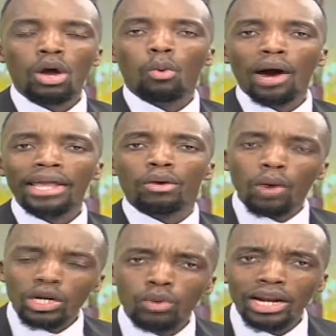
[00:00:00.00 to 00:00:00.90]
Why
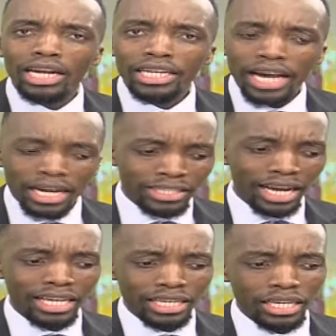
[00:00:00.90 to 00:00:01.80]
watu wanalia
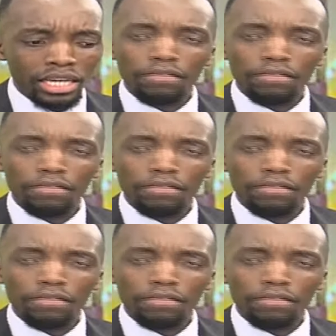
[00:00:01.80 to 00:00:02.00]
sahi